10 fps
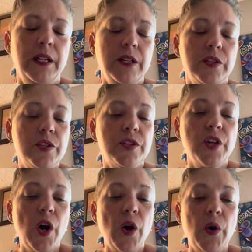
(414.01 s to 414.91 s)

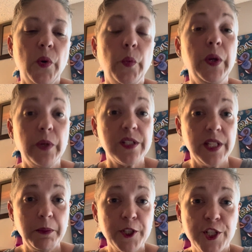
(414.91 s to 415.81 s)
So we went to the
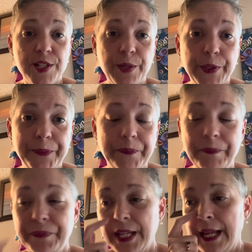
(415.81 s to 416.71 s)
emergency room,
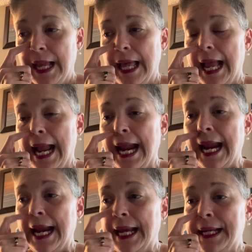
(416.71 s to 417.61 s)

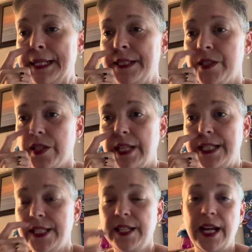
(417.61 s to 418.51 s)
and they
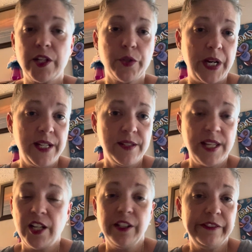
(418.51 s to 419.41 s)
did x-rays. They
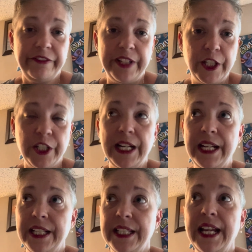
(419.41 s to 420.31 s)
couldn't figure
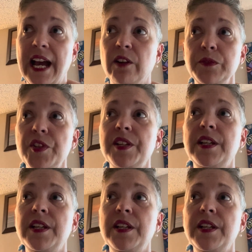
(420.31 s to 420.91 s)
anything out.